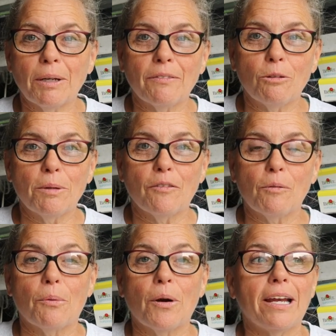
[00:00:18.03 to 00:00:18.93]
We have a little bit of
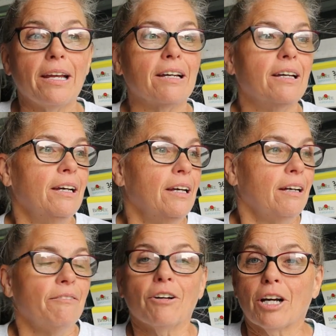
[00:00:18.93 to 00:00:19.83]
a break
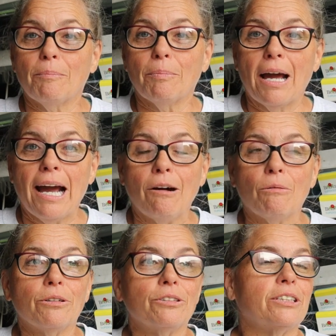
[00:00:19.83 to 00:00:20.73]
for a couple of
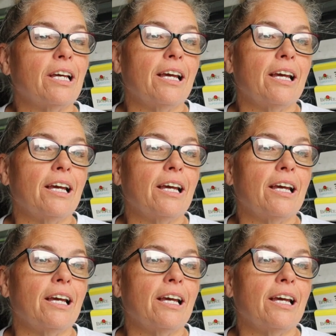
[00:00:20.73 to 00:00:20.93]
hours,